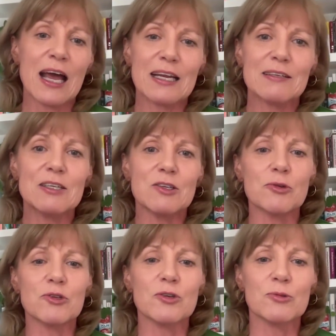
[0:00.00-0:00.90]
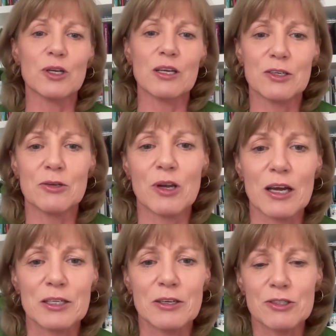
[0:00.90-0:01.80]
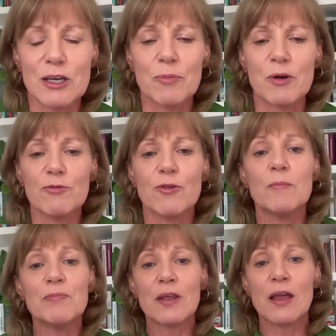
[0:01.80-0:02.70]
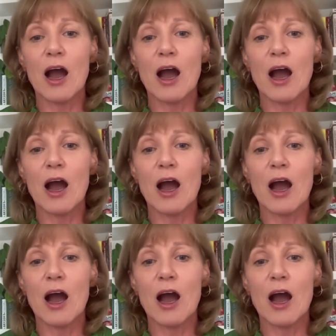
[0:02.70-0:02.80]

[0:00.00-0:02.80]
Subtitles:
And I think you and I know, Deborah, from